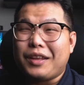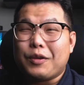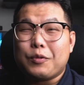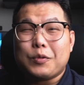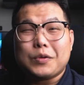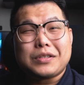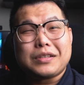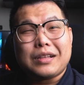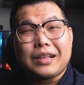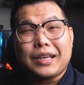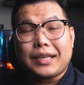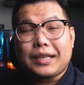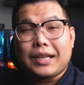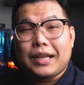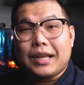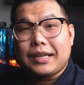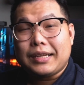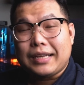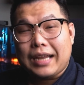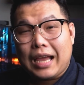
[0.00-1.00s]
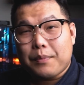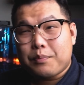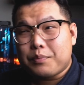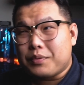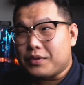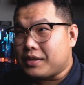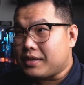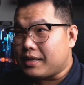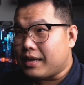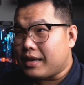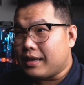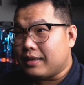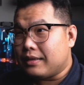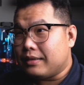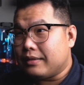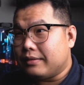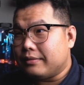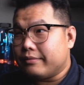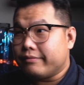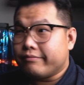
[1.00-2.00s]
it was like
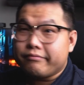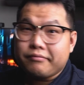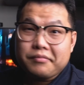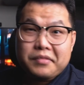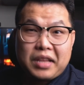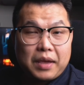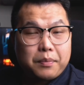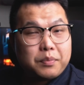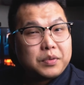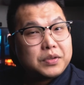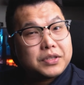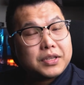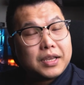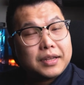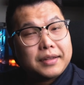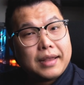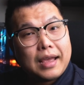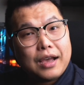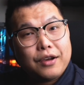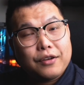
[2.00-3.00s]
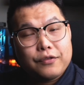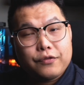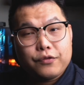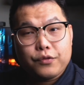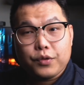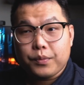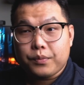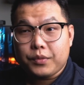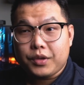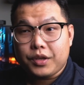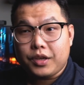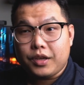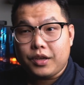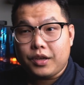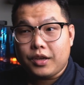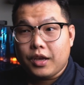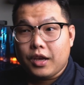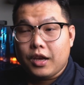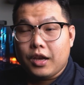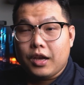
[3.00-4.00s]
9% down from
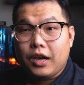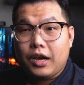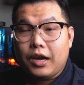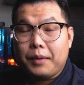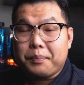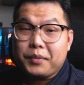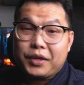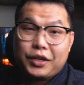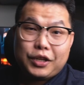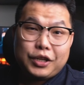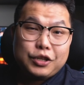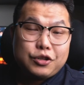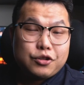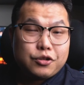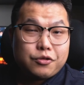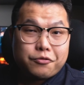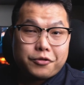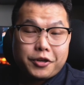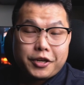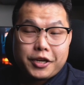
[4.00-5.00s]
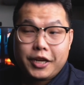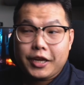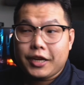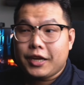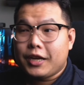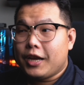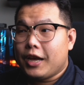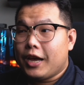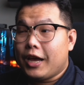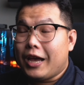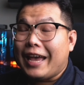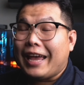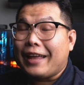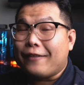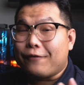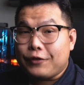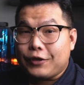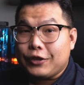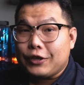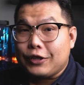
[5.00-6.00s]
the initial reading.
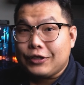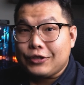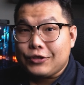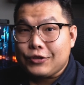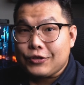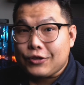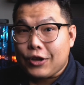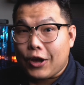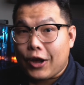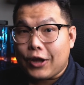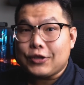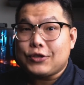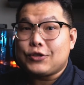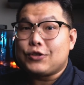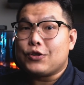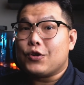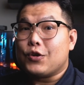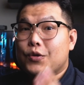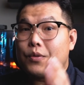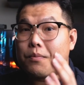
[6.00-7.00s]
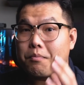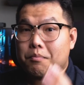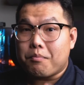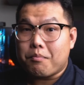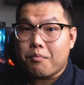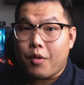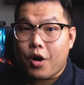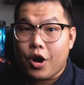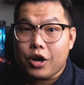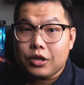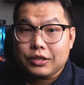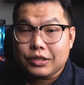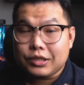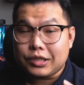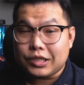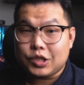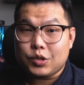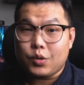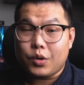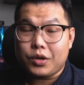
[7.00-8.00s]
And this also marked
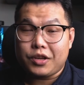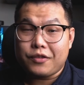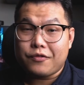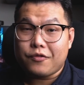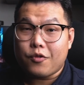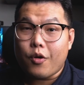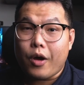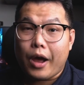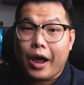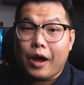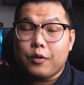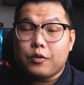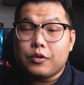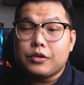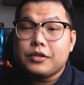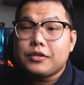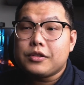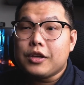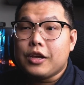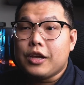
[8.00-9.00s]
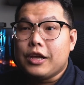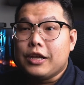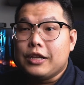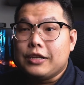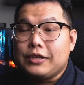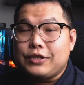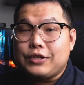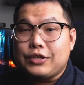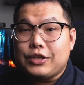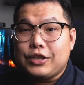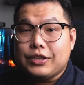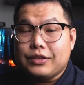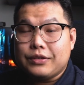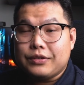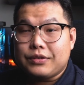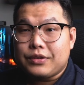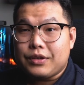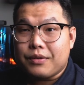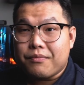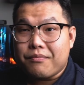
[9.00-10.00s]
the 24 hours
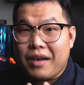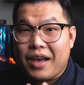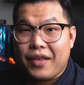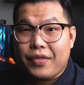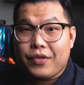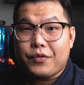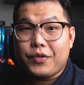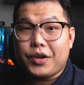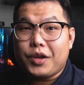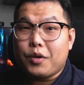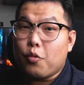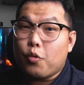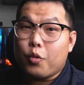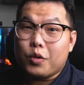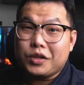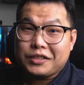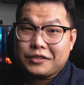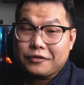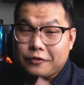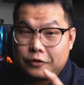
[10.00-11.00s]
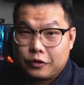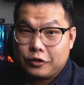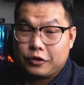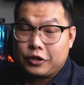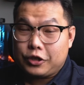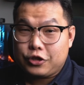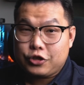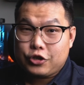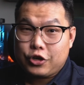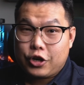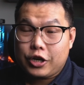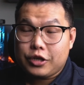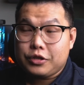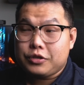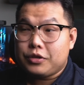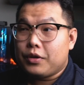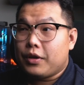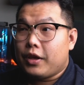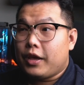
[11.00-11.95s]
since the battery was fully charged.